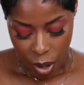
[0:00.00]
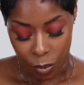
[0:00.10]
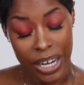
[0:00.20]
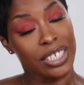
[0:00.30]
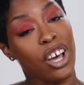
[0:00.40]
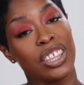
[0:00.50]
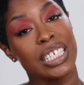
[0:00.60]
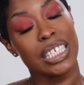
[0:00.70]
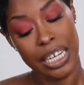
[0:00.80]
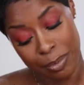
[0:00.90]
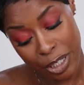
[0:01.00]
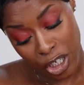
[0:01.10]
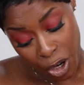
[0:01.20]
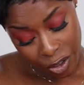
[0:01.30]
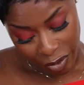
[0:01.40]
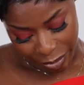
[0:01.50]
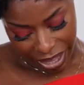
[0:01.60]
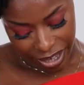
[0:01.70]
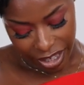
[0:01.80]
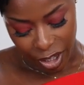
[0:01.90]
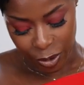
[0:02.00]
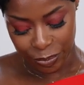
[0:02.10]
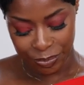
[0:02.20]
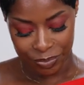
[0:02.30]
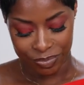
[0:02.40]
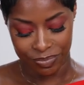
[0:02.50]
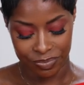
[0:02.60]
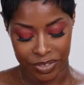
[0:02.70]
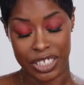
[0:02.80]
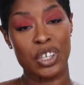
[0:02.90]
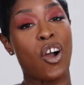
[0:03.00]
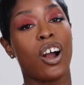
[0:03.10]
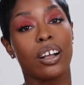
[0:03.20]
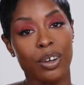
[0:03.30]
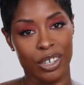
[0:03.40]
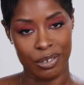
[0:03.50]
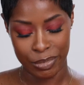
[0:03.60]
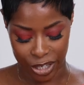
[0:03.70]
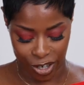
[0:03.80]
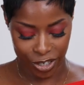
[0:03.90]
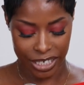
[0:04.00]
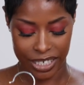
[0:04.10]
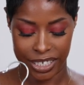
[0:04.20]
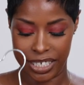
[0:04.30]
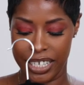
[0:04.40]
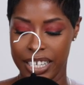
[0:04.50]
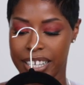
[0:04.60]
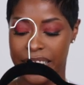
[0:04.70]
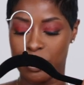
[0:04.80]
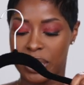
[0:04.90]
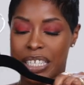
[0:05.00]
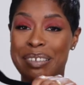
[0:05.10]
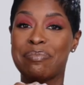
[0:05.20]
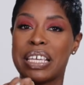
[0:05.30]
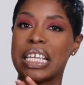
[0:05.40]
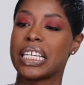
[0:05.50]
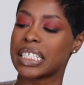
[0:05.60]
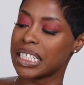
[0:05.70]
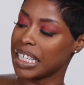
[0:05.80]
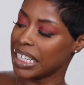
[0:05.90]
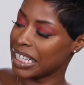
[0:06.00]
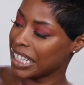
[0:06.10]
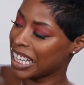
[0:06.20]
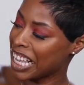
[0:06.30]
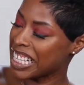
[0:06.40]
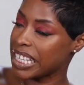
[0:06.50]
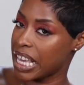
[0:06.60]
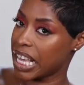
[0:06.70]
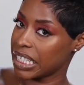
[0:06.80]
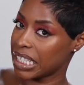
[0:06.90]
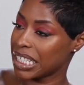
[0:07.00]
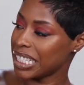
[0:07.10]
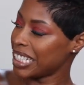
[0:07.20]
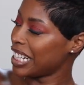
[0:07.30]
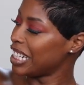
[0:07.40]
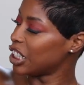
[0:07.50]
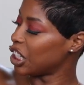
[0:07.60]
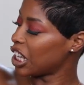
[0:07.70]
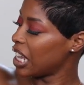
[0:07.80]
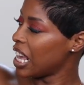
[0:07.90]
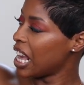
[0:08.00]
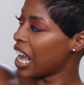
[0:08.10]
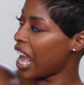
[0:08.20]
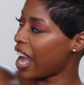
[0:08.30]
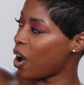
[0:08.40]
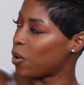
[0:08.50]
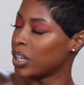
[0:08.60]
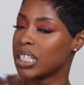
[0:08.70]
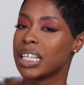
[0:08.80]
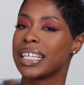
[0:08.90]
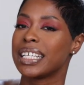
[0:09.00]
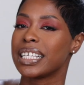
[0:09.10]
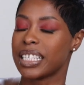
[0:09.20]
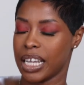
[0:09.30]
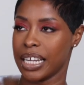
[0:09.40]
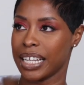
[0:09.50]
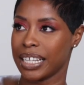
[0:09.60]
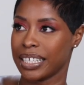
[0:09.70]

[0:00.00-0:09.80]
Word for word: when I saw this denim skirt from Attico, this cargo denim skirt, it was an immediate yes. Look how stunning.